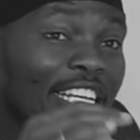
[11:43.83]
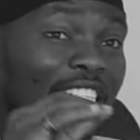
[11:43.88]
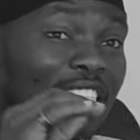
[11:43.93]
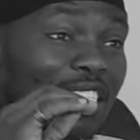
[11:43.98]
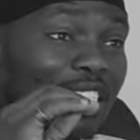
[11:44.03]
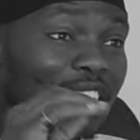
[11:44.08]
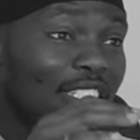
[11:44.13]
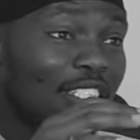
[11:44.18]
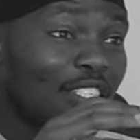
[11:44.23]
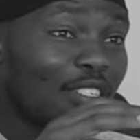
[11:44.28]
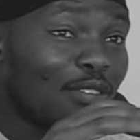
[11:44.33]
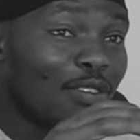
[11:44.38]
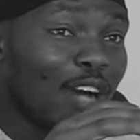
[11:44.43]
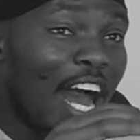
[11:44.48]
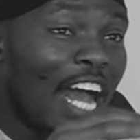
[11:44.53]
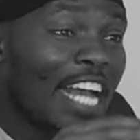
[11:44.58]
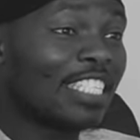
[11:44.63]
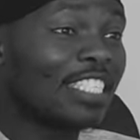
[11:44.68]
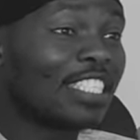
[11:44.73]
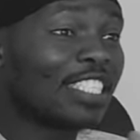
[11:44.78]
still,
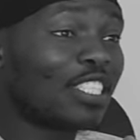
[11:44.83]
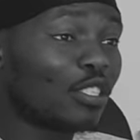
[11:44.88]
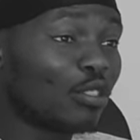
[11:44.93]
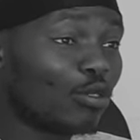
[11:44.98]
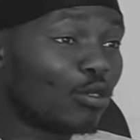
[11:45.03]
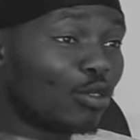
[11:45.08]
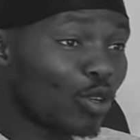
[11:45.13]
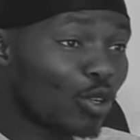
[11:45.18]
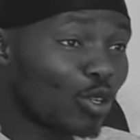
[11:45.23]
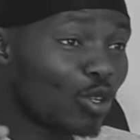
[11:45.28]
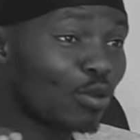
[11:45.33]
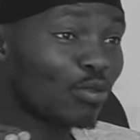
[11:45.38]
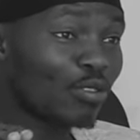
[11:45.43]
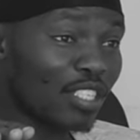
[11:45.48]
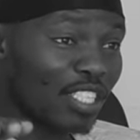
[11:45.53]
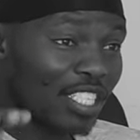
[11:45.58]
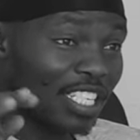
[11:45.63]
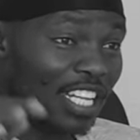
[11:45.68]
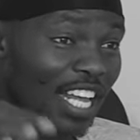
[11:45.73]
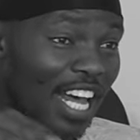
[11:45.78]
I still don't know
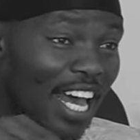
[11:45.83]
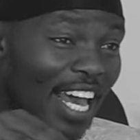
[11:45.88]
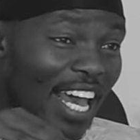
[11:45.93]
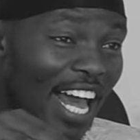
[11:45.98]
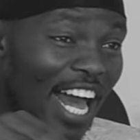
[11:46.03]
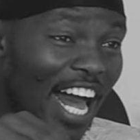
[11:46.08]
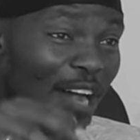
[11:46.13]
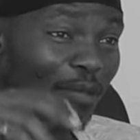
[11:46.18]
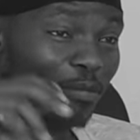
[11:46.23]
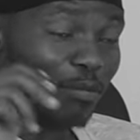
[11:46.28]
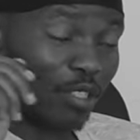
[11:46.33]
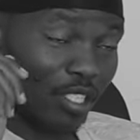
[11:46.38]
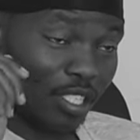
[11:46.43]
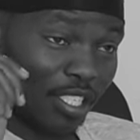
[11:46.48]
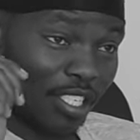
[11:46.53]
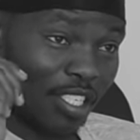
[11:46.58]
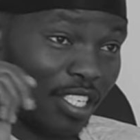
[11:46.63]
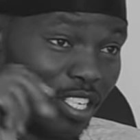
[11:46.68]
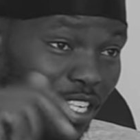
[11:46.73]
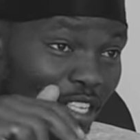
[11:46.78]
this guy till this
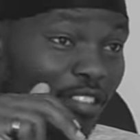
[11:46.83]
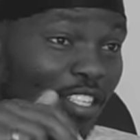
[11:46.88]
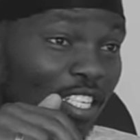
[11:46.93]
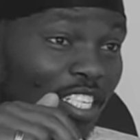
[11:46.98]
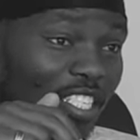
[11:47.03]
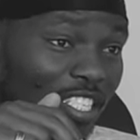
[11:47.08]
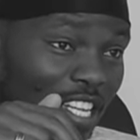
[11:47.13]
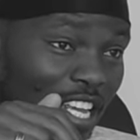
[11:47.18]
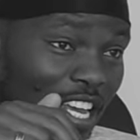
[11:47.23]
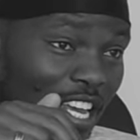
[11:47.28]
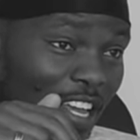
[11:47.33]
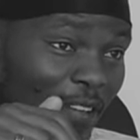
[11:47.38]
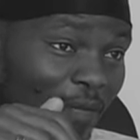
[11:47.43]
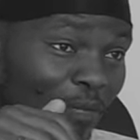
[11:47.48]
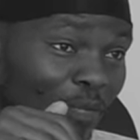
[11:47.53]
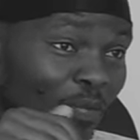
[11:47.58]
day. Till this day, he's